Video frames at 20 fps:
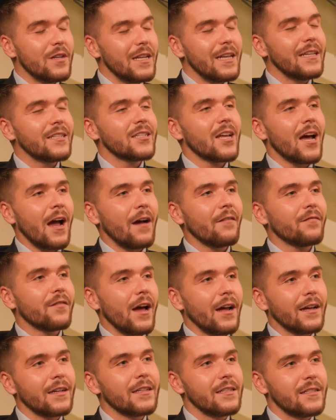You need to
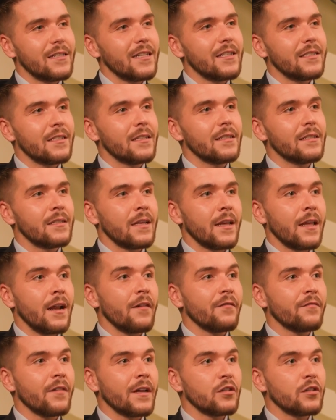have that consistency. And I